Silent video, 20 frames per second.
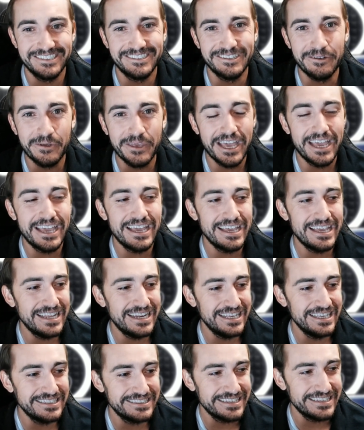Okay, it
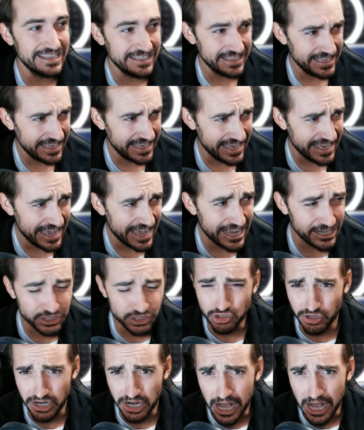is
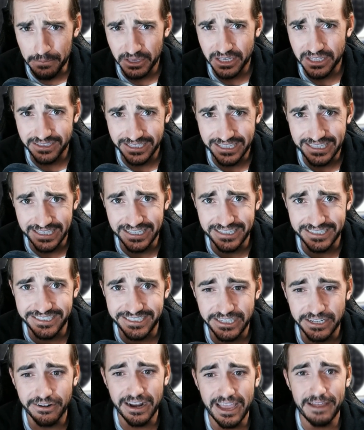astronomically
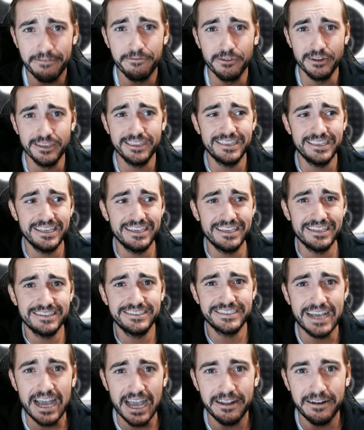easier. Everything
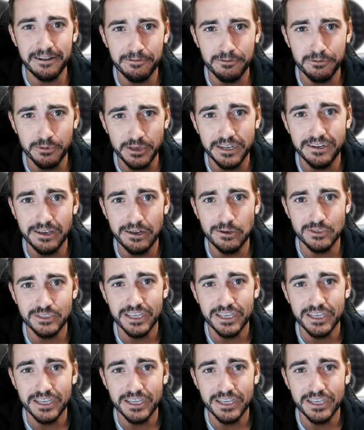inside of Windows,